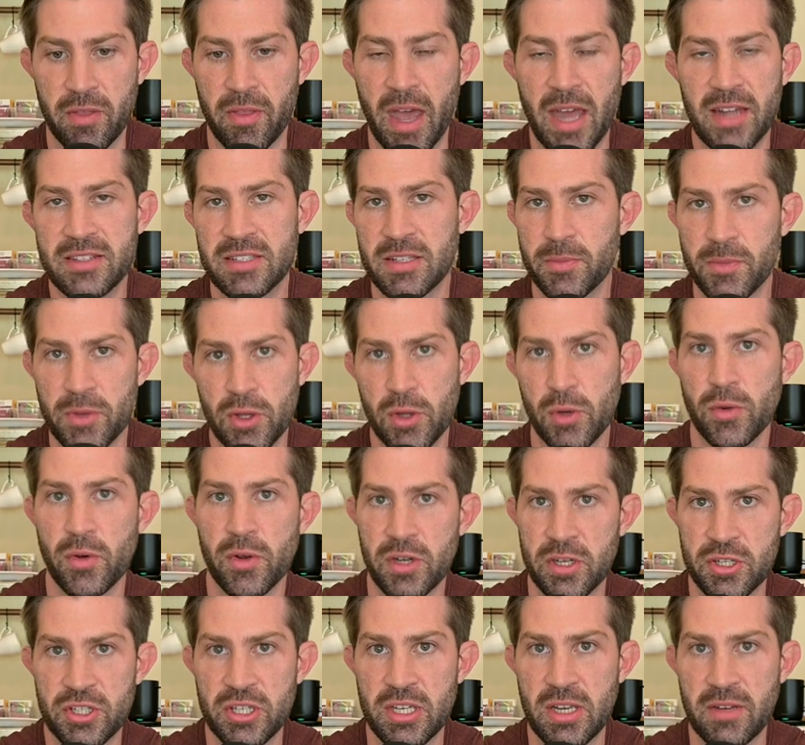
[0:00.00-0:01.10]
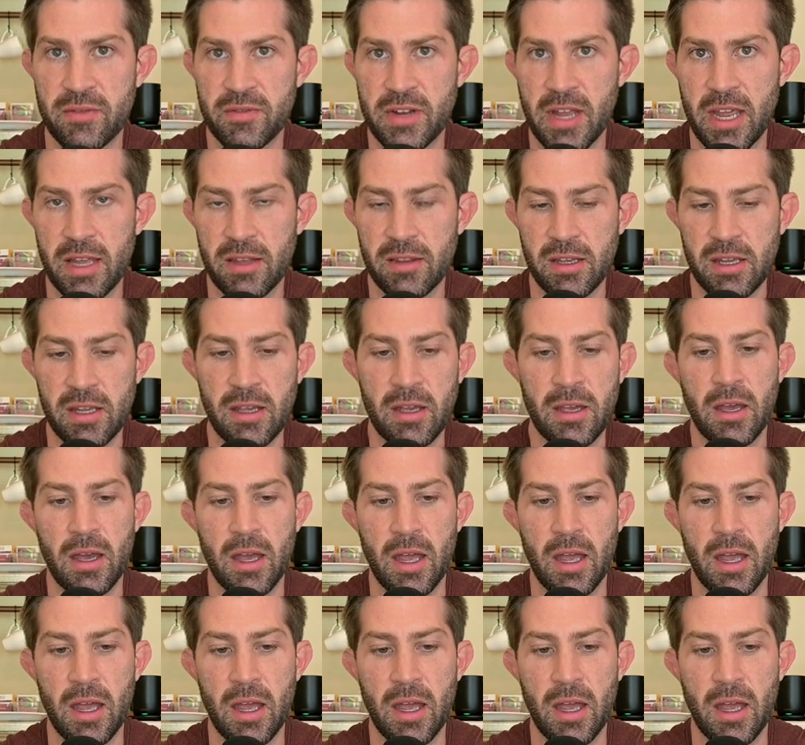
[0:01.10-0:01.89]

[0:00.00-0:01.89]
that's something you can achieve daily.